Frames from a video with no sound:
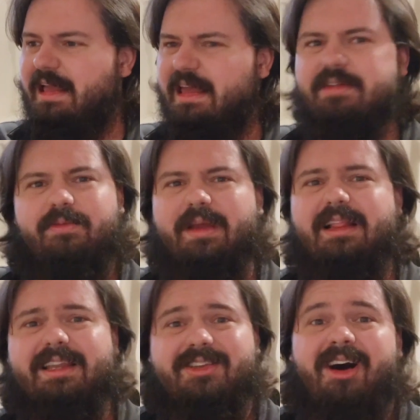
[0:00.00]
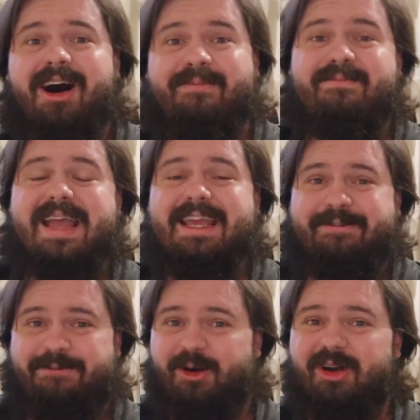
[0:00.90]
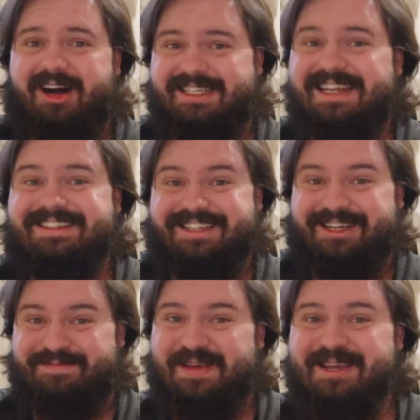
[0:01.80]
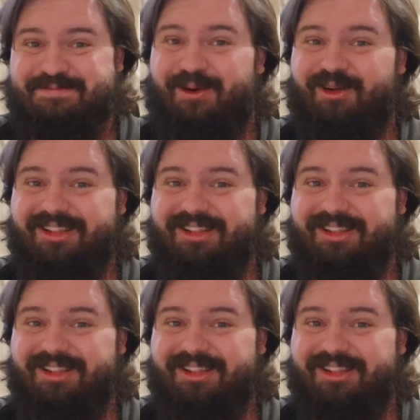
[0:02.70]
is really not made for autistic people.